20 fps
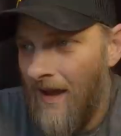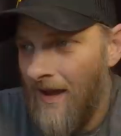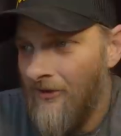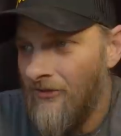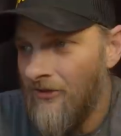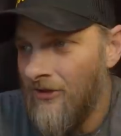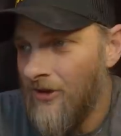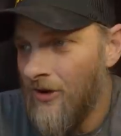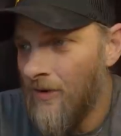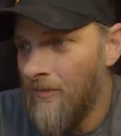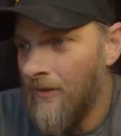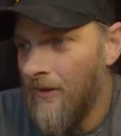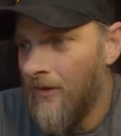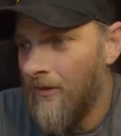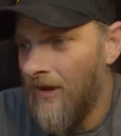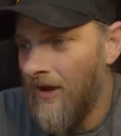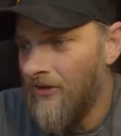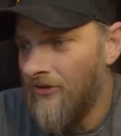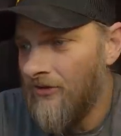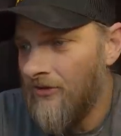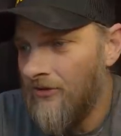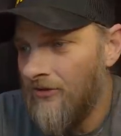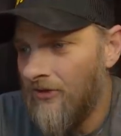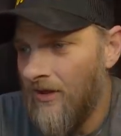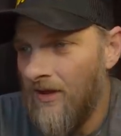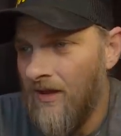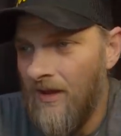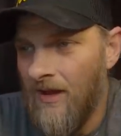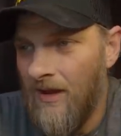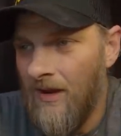as the year progresses
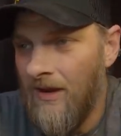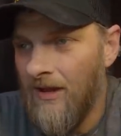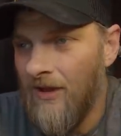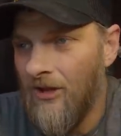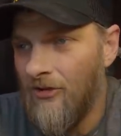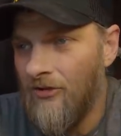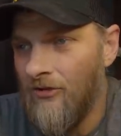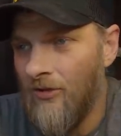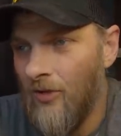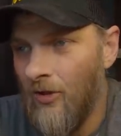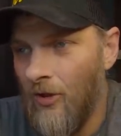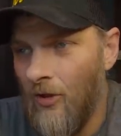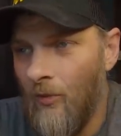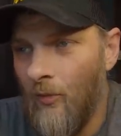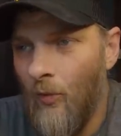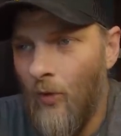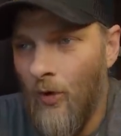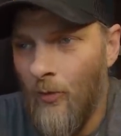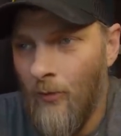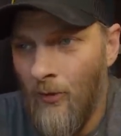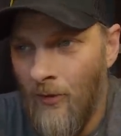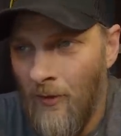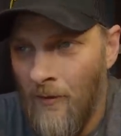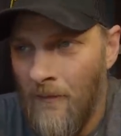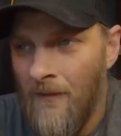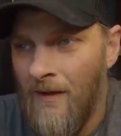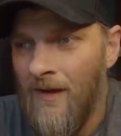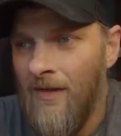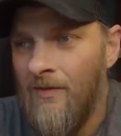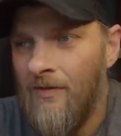and it gets a little warmer,
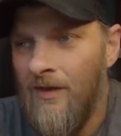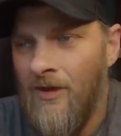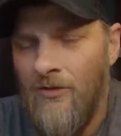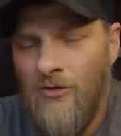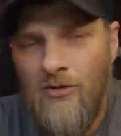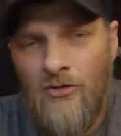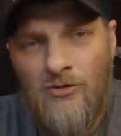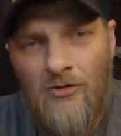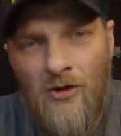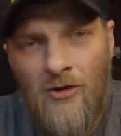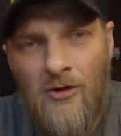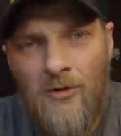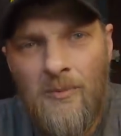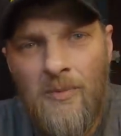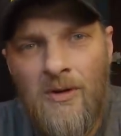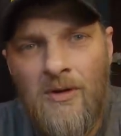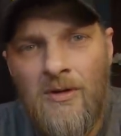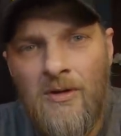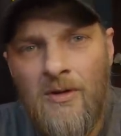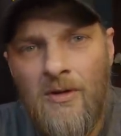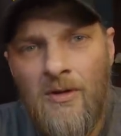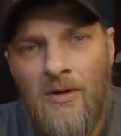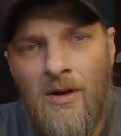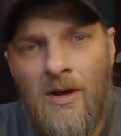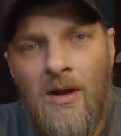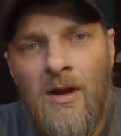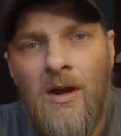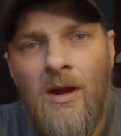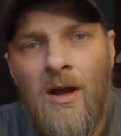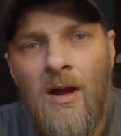then you start to put your
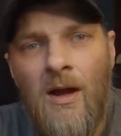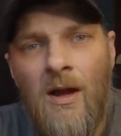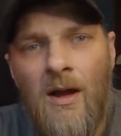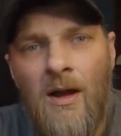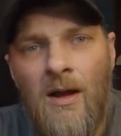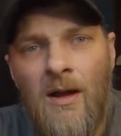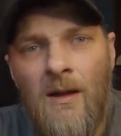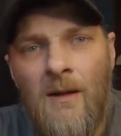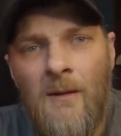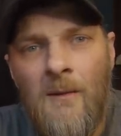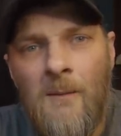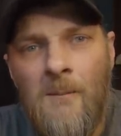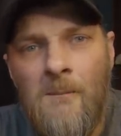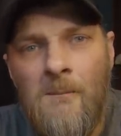uh,